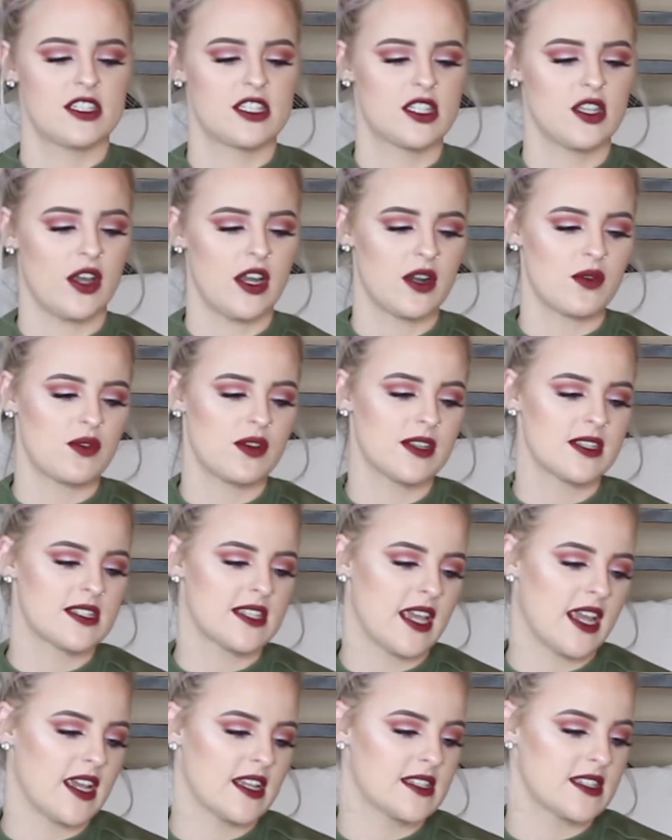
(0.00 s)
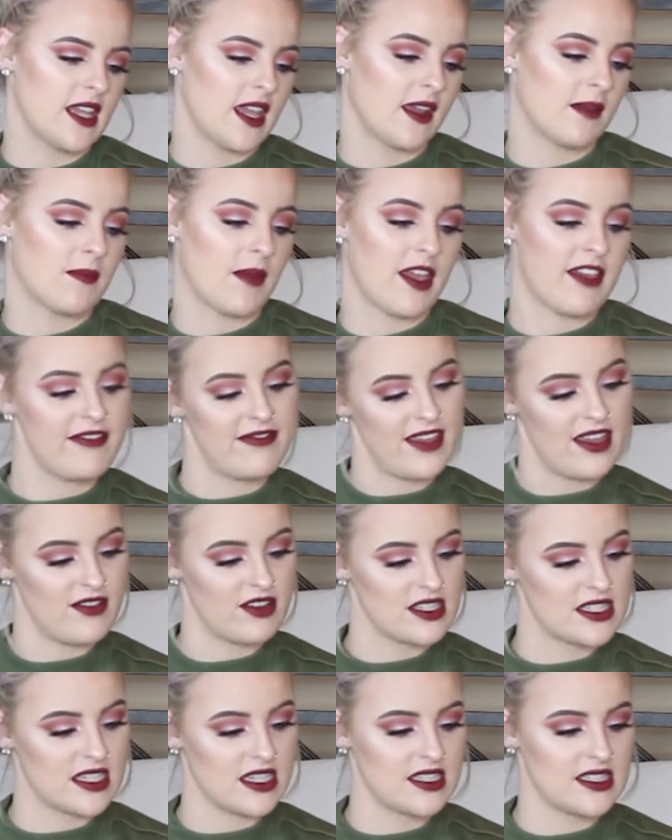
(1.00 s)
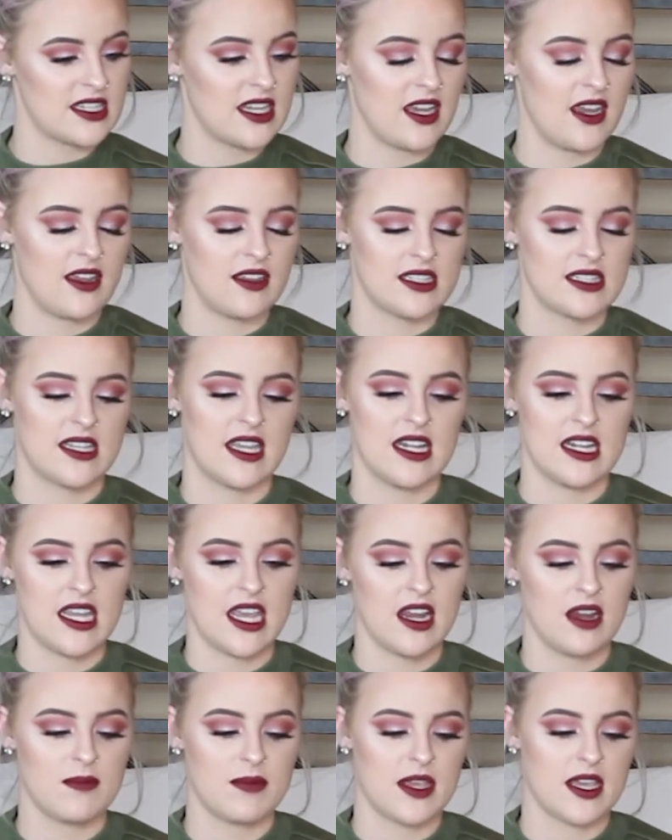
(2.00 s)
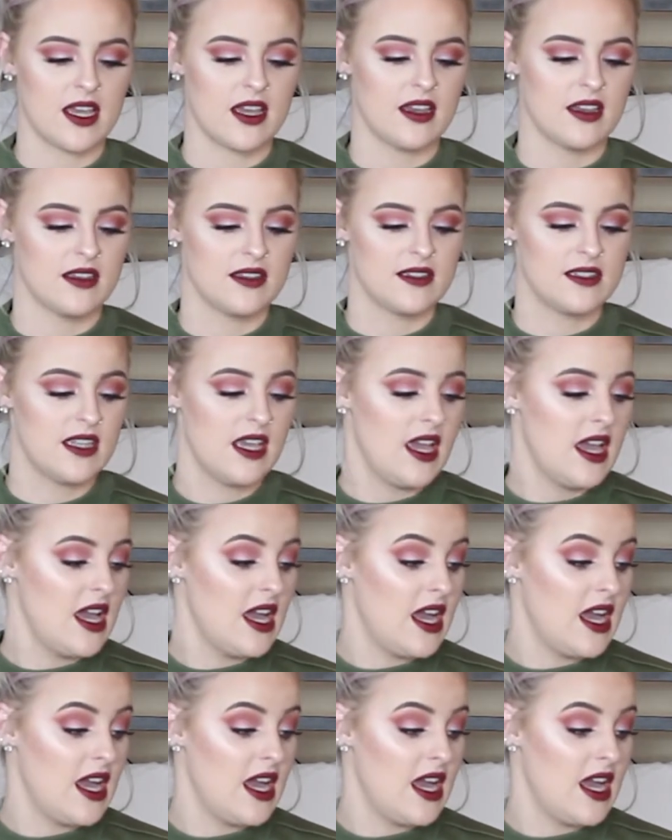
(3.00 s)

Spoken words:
So I don't want to say it's like my favorite skincare because